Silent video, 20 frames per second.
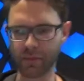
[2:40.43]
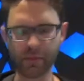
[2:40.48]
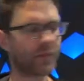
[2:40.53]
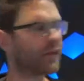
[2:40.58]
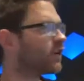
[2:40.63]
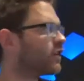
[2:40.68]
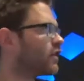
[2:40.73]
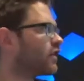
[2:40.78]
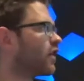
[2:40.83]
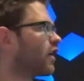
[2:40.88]

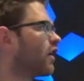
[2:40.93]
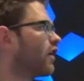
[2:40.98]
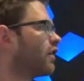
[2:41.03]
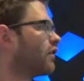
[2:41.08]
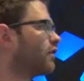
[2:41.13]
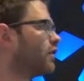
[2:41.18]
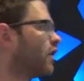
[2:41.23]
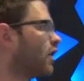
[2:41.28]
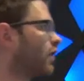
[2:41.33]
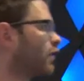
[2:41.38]
Here
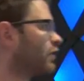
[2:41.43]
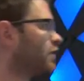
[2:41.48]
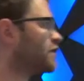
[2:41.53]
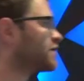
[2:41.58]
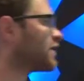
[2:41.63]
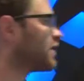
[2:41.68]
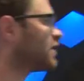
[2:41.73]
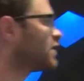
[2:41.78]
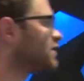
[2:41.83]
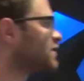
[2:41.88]
are our
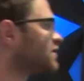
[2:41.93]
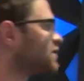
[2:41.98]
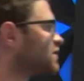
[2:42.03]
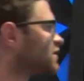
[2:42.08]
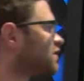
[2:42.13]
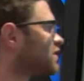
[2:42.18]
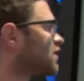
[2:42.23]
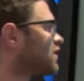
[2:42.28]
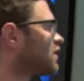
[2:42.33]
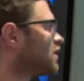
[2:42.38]

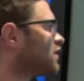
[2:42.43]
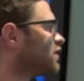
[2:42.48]
results.